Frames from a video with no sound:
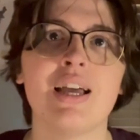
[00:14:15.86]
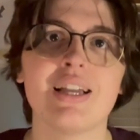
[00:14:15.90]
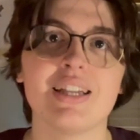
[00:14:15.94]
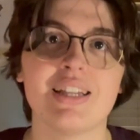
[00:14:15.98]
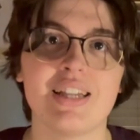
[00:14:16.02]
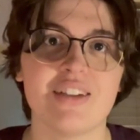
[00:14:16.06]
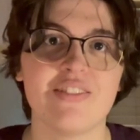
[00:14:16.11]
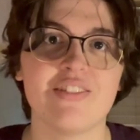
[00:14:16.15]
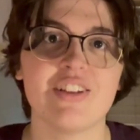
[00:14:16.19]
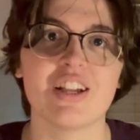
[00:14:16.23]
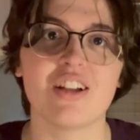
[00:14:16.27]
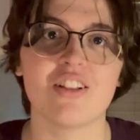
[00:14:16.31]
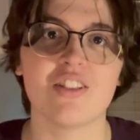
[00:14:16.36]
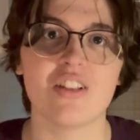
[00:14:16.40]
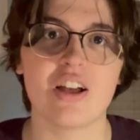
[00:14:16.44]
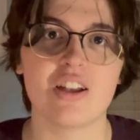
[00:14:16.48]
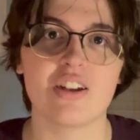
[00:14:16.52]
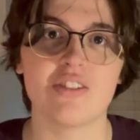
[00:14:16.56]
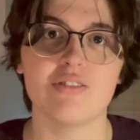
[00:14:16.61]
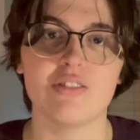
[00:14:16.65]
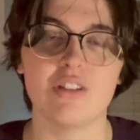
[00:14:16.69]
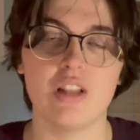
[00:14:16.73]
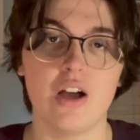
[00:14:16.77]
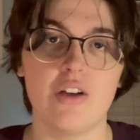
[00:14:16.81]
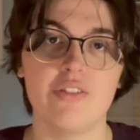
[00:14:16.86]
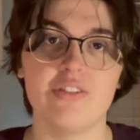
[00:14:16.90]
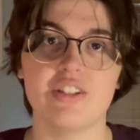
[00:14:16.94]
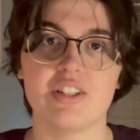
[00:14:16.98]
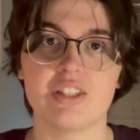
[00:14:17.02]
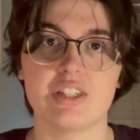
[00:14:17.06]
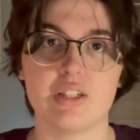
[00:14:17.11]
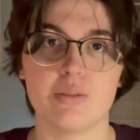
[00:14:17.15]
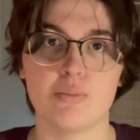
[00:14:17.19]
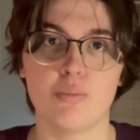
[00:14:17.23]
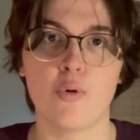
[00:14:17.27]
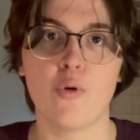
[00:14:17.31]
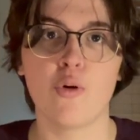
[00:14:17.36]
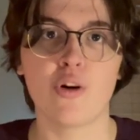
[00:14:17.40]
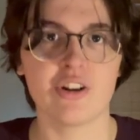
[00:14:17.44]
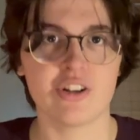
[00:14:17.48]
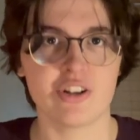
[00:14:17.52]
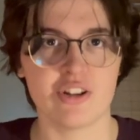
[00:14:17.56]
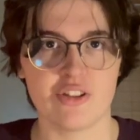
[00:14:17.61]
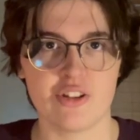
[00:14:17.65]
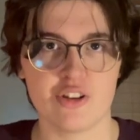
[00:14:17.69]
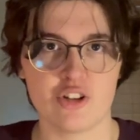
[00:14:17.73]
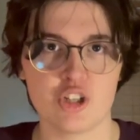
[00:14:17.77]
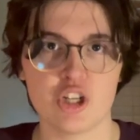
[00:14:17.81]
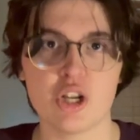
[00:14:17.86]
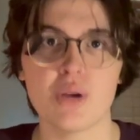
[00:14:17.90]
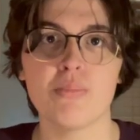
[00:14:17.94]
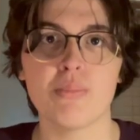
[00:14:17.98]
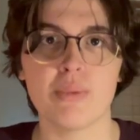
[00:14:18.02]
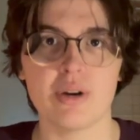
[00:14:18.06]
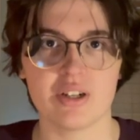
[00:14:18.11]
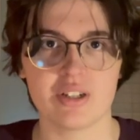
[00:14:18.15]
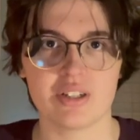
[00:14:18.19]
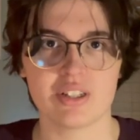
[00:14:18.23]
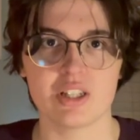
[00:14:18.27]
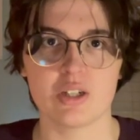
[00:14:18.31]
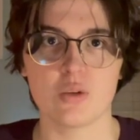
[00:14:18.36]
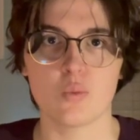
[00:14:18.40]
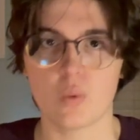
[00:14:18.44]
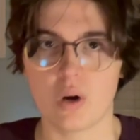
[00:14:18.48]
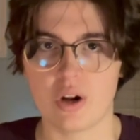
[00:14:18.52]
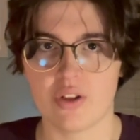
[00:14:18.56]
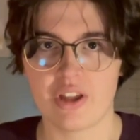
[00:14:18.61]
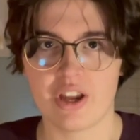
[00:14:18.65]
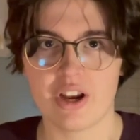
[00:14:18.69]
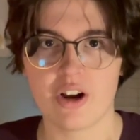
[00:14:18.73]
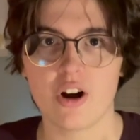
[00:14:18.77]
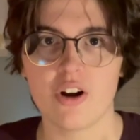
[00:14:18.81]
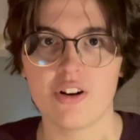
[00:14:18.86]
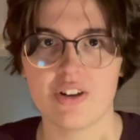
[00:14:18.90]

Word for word: giving a lot of love and support to the Chipmunks and where they are